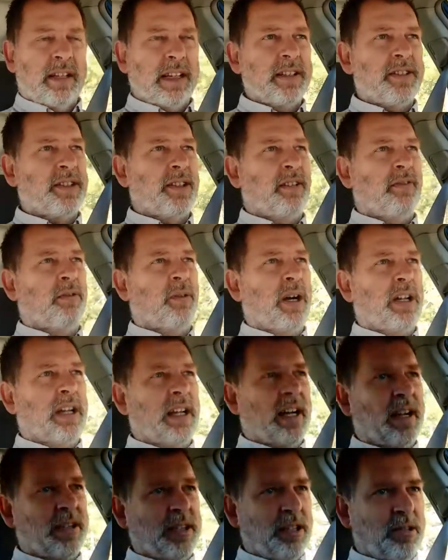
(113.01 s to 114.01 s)
And so
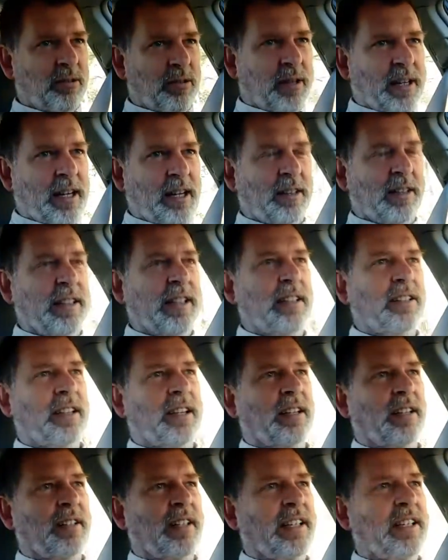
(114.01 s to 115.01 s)
voila, you are now a
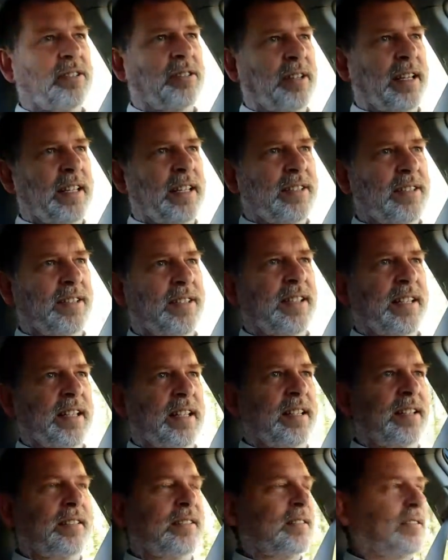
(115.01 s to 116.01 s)
legal
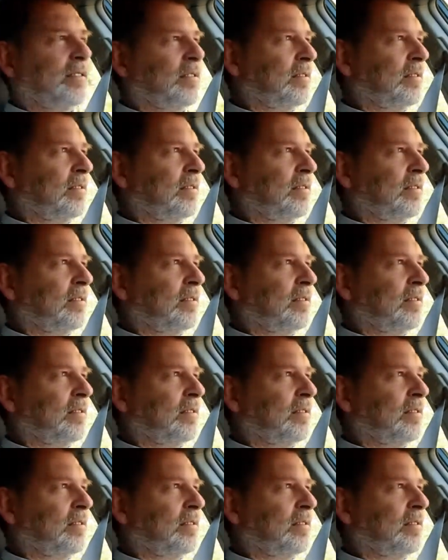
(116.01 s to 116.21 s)
entity.